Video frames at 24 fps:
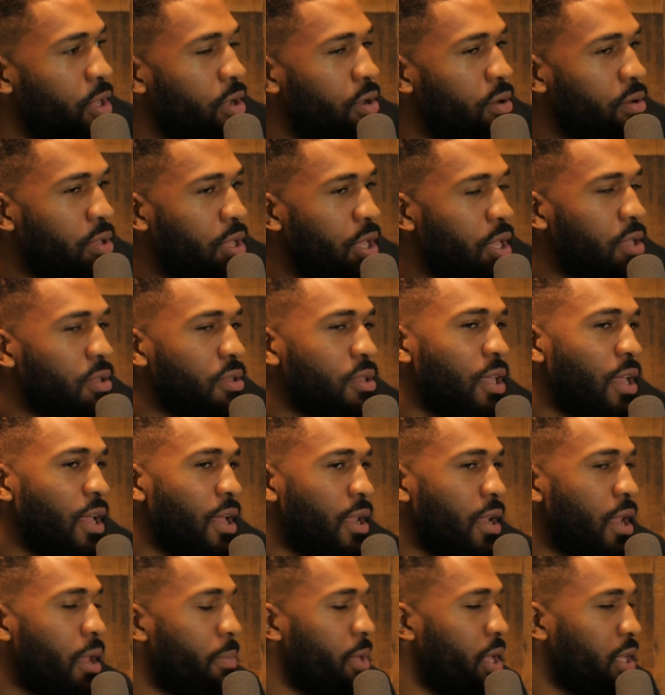Okay,
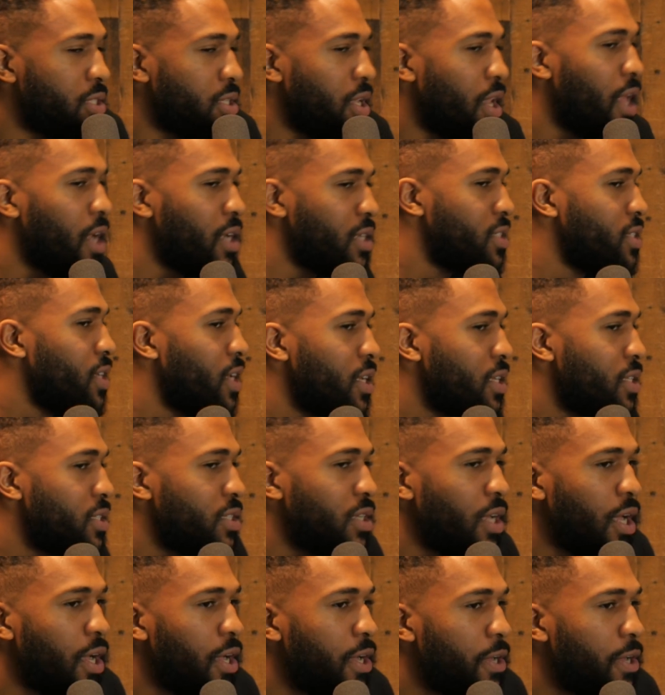yeah, that makes a lot of sense.